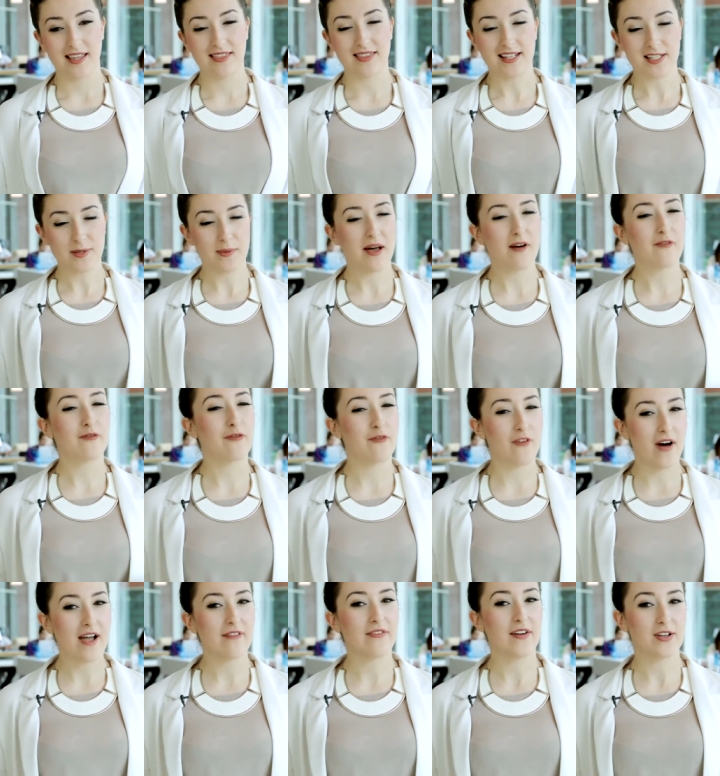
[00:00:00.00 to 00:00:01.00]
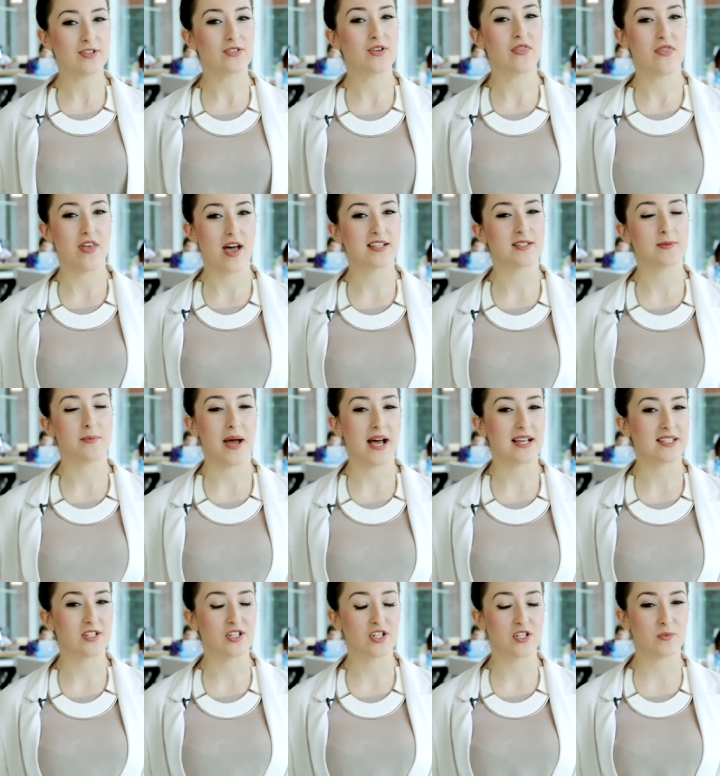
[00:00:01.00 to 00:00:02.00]
that's about five hundred thousand
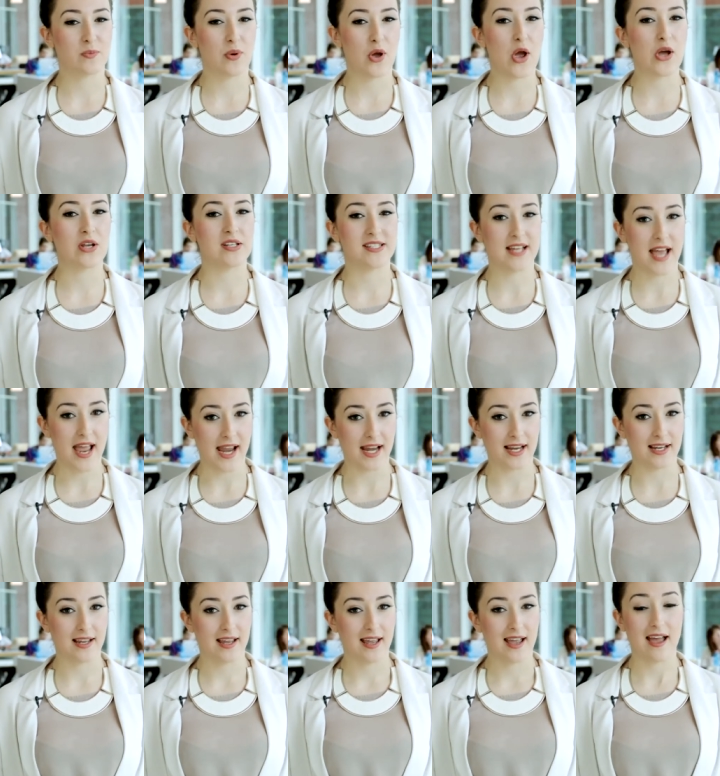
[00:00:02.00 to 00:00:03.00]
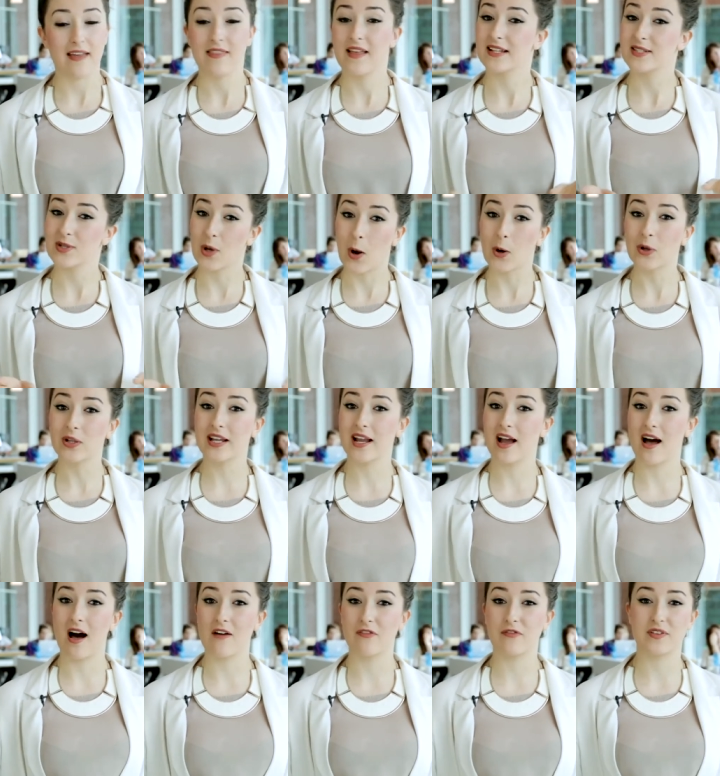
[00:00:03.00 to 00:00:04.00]
passengers per day, and that's only
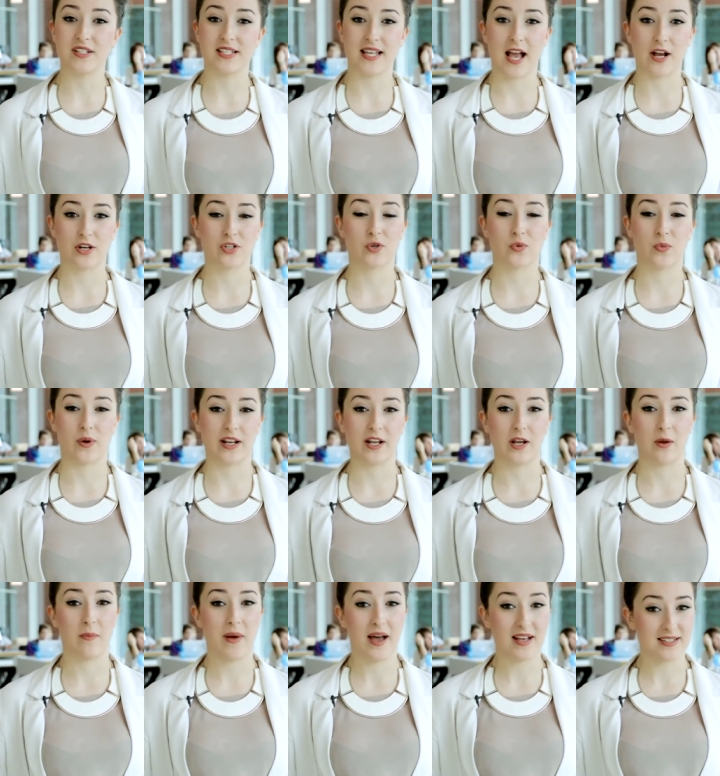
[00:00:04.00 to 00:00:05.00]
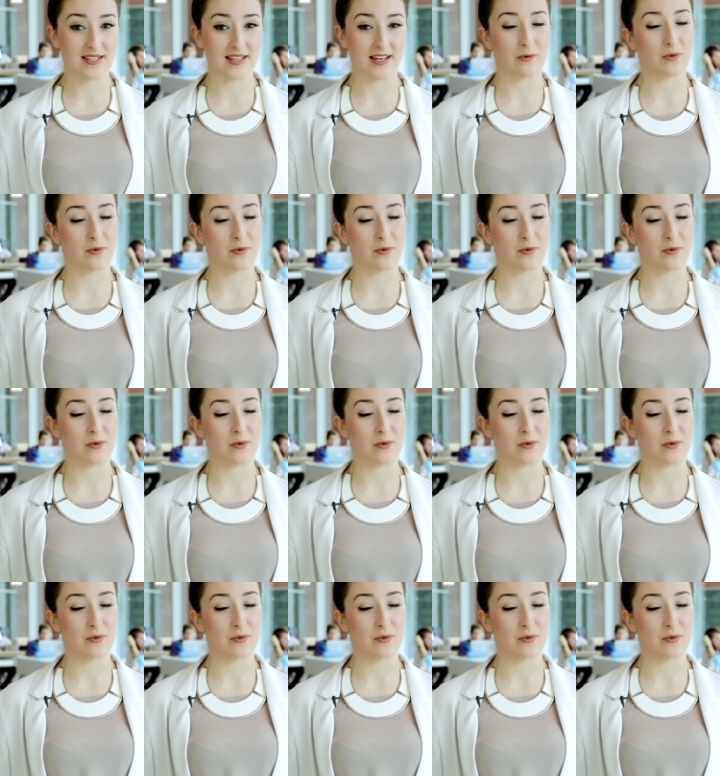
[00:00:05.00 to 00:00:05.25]
half of its actual running capacity,